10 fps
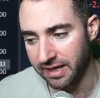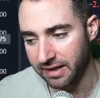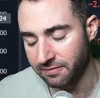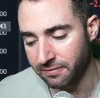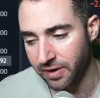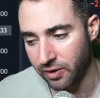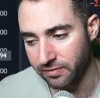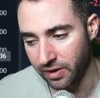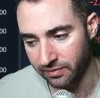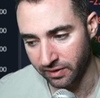very,
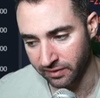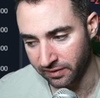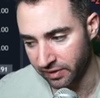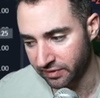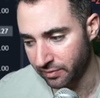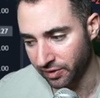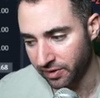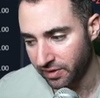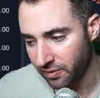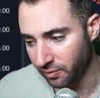very, very, very, very similar.
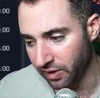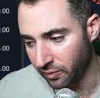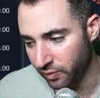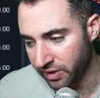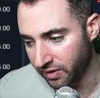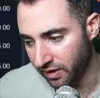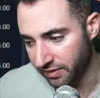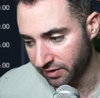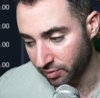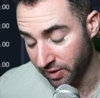Well,
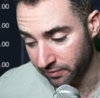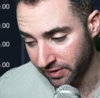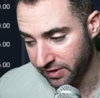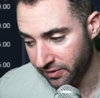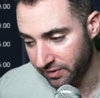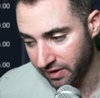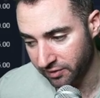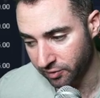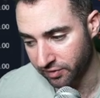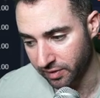this right over here, not
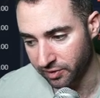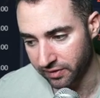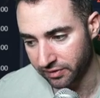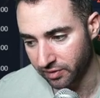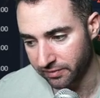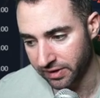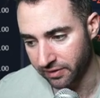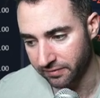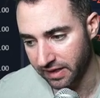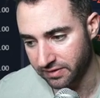so similar to this over here.
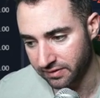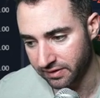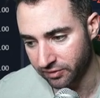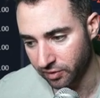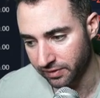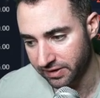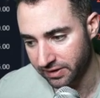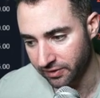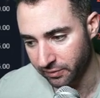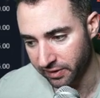In fact, this over
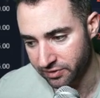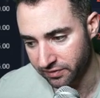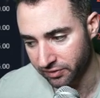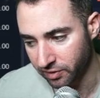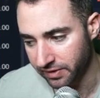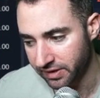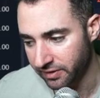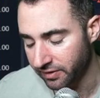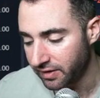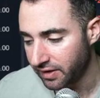here in relation to this over
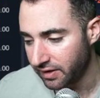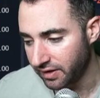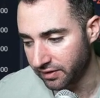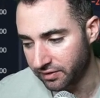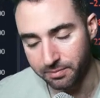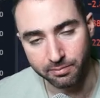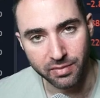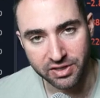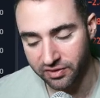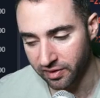here is
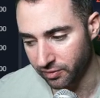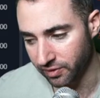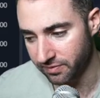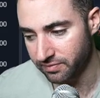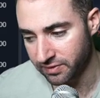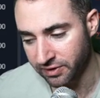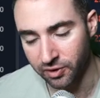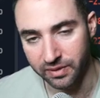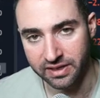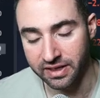much similar, you
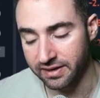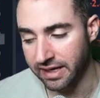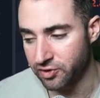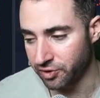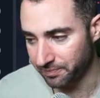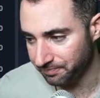know, in nature.